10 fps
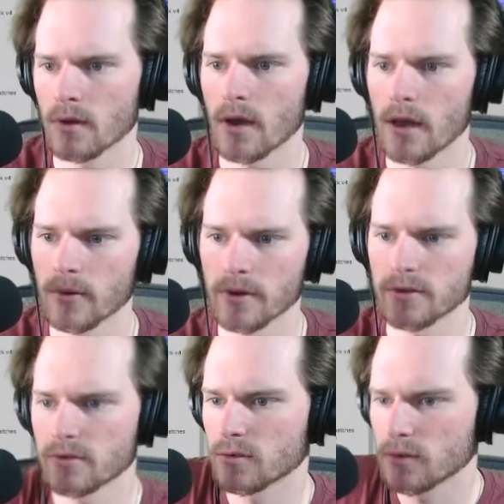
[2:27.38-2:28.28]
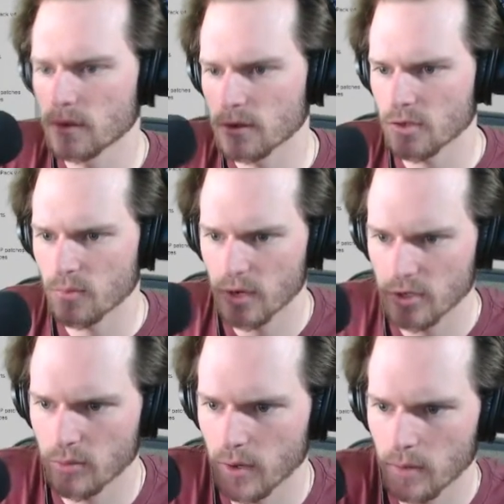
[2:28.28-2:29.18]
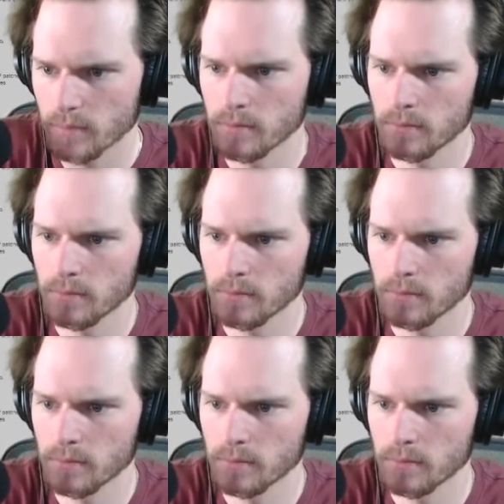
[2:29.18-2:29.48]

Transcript: Anyways, here's our pressure bomb.